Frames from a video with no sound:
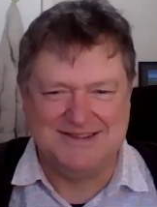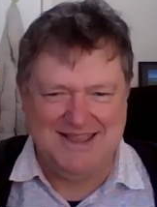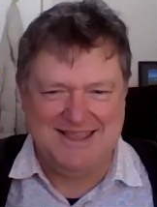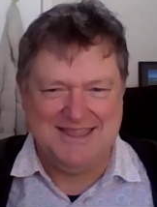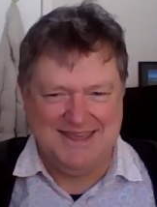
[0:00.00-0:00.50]

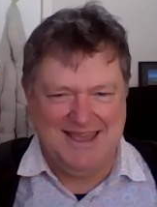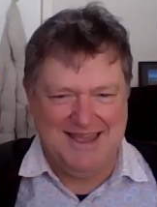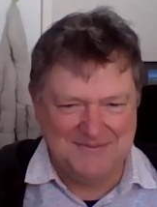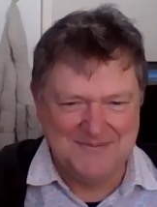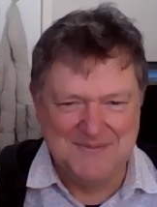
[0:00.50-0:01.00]
See you
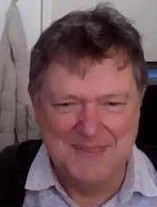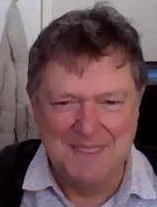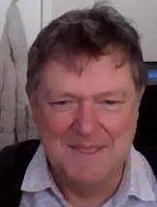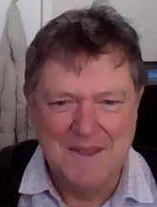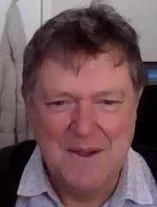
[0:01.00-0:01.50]
there. Bring
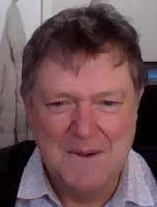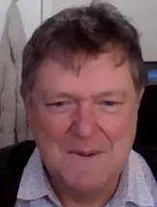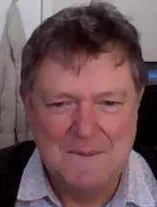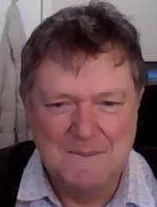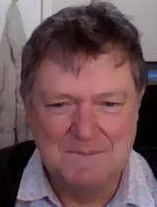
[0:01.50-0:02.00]
your fishing rod.